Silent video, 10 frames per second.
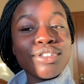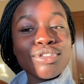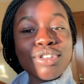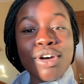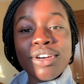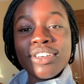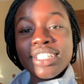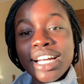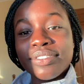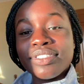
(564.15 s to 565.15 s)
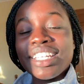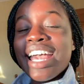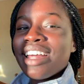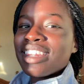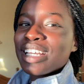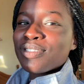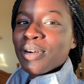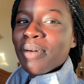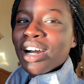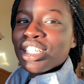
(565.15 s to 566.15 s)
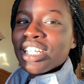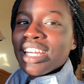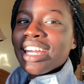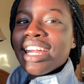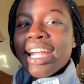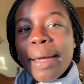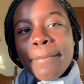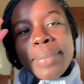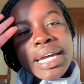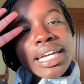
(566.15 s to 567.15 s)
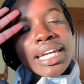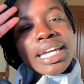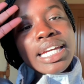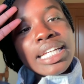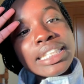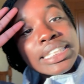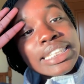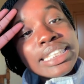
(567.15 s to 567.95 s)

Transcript: So yeah, thanks for watching. Bye.